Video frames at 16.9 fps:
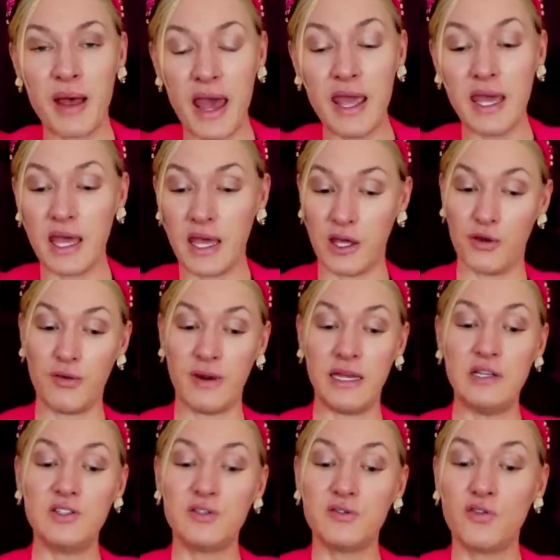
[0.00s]
pay
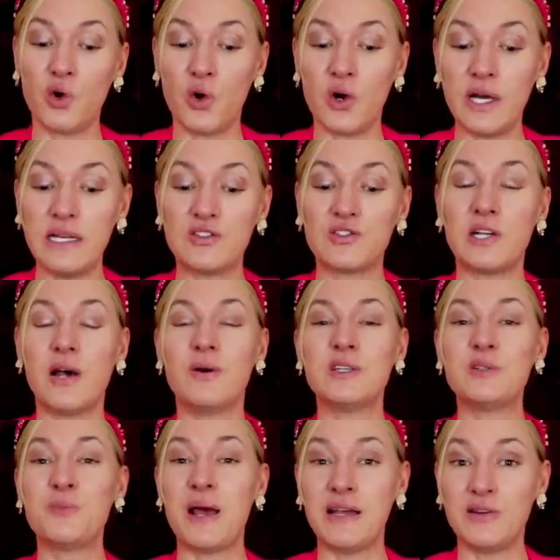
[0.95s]
increase for his
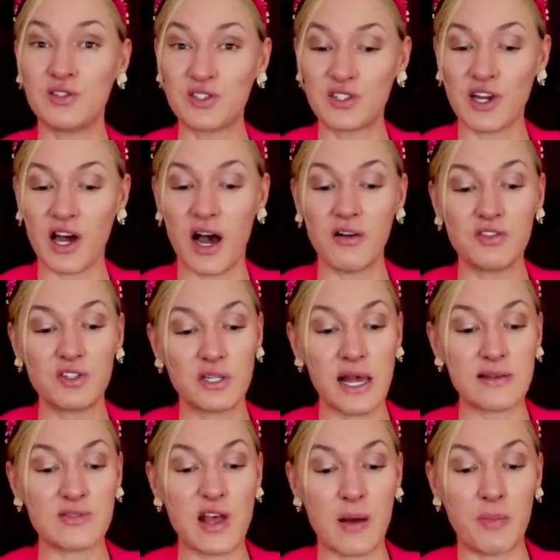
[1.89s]
lowest paid staff, so
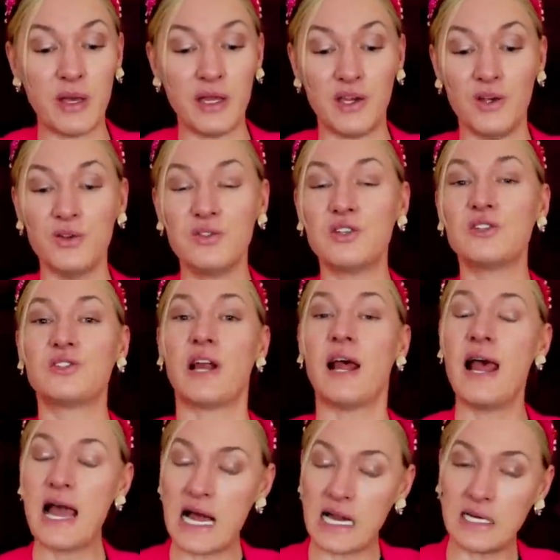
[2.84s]
that's happy news, isn't it?
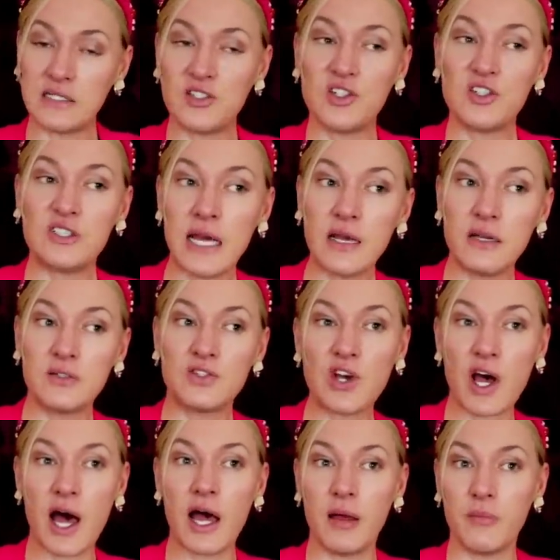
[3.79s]
And it's the second
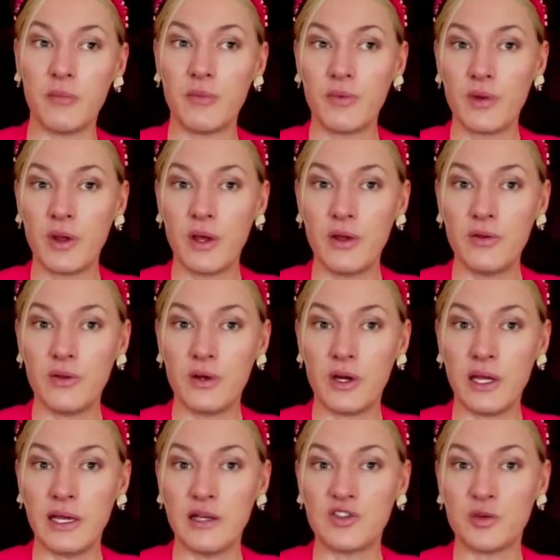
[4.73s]
time
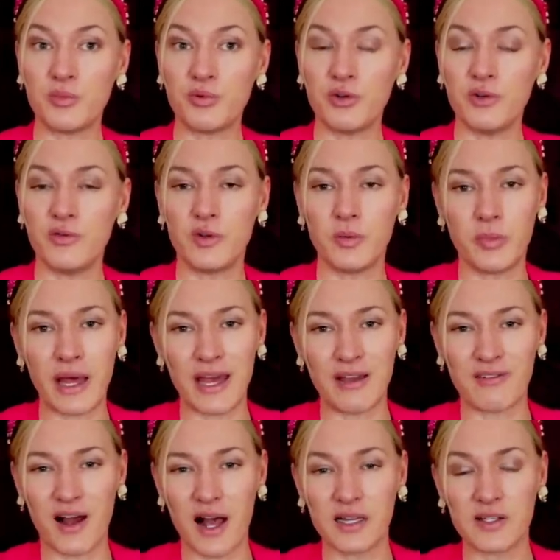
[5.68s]
that he has approved a
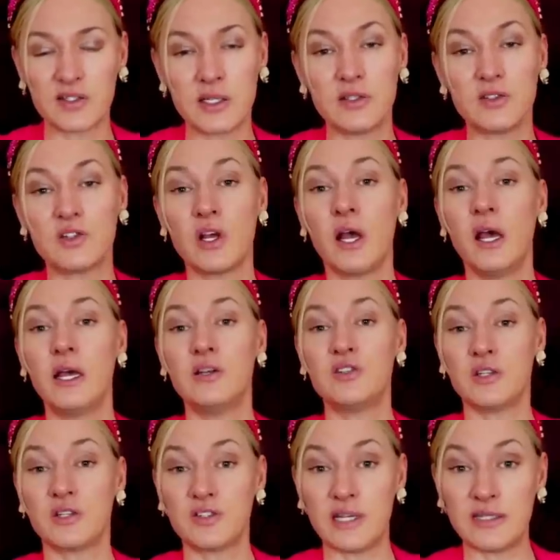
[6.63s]
pay rise since
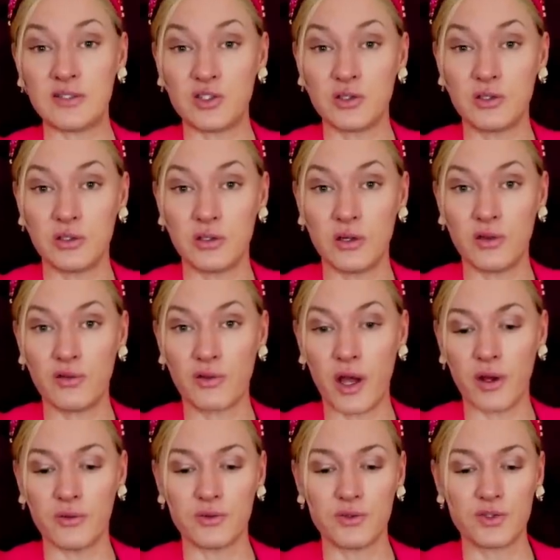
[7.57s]
his accession to the
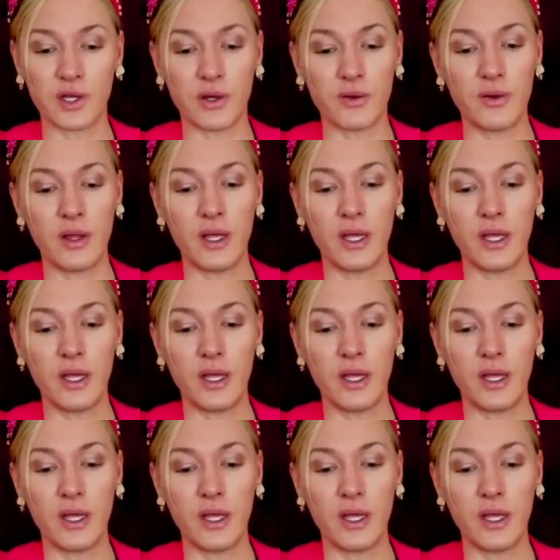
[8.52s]
throne, so